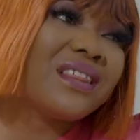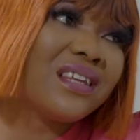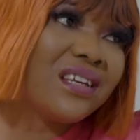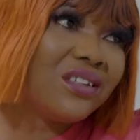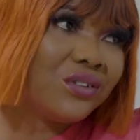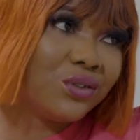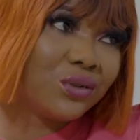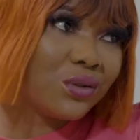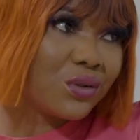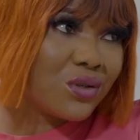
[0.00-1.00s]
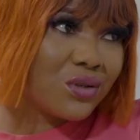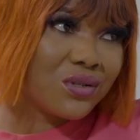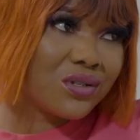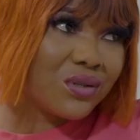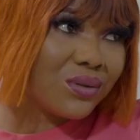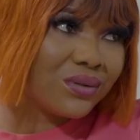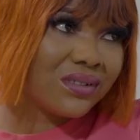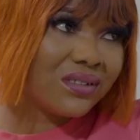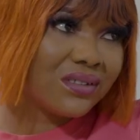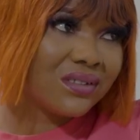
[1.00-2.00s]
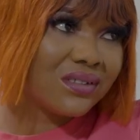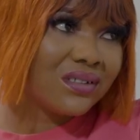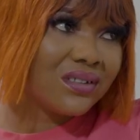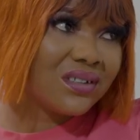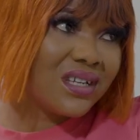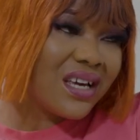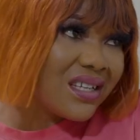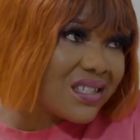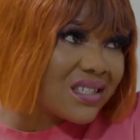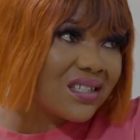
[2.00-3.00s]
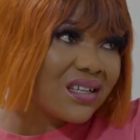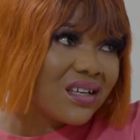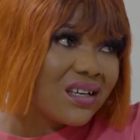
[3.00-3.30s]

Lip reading: I think you should talk to your son. Yes.